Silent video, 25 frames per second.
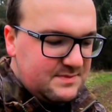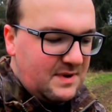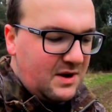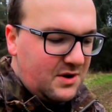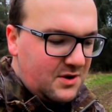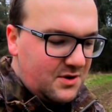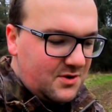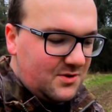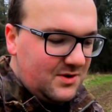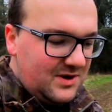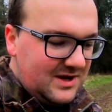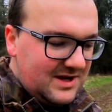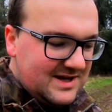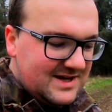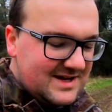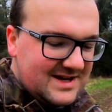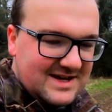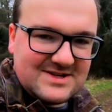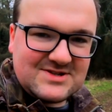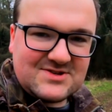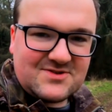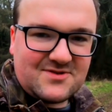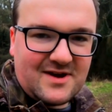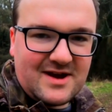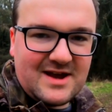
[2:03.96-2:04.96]
mole
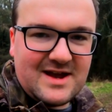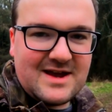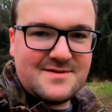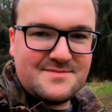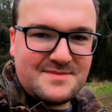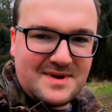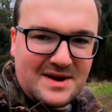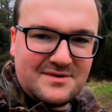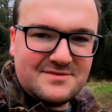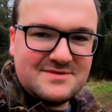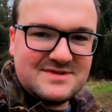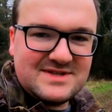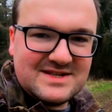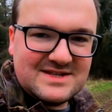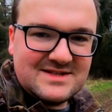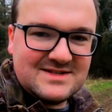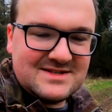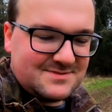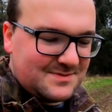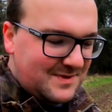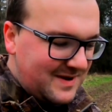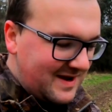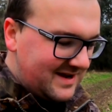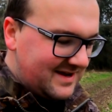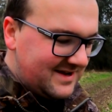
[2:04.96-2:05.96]
is creating
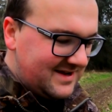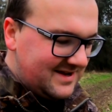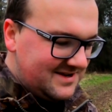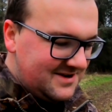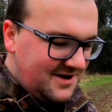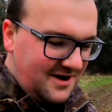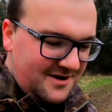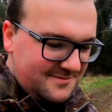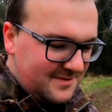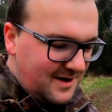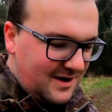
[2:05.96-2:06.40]
mountains, mate, not